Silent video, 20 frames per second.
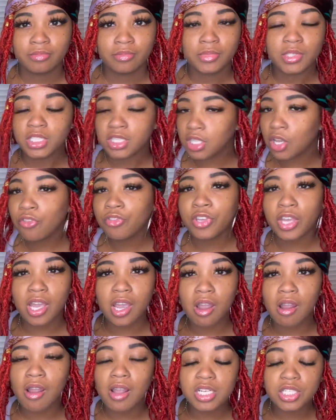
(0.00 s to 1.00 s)

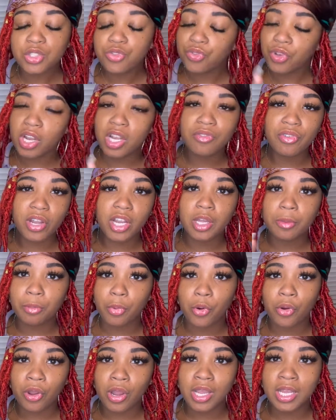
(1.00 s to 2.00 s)
Self-care is very, very
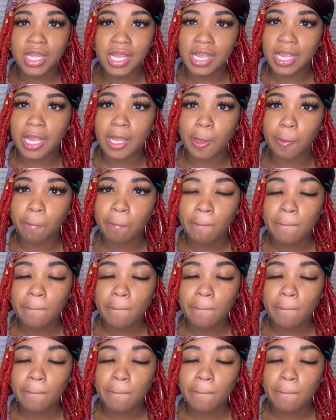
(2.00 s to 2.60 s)
important. And